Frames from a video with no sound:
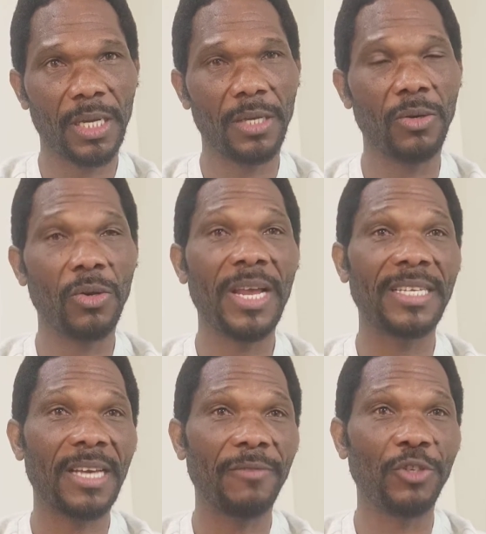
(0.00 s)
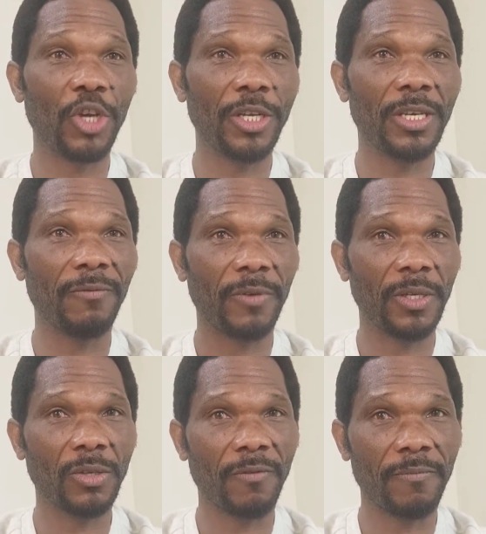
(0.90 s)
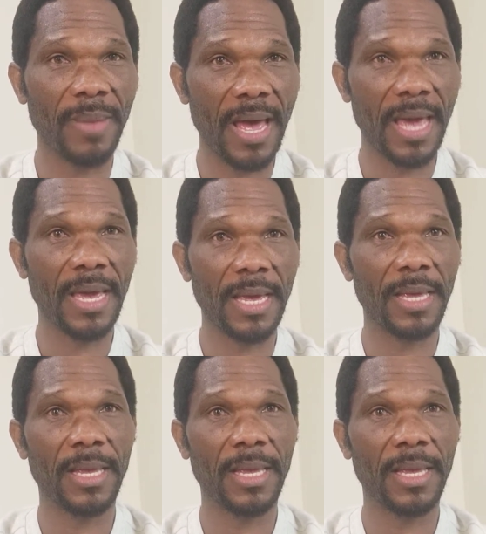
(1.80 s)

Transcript: You know that I've changed the face of my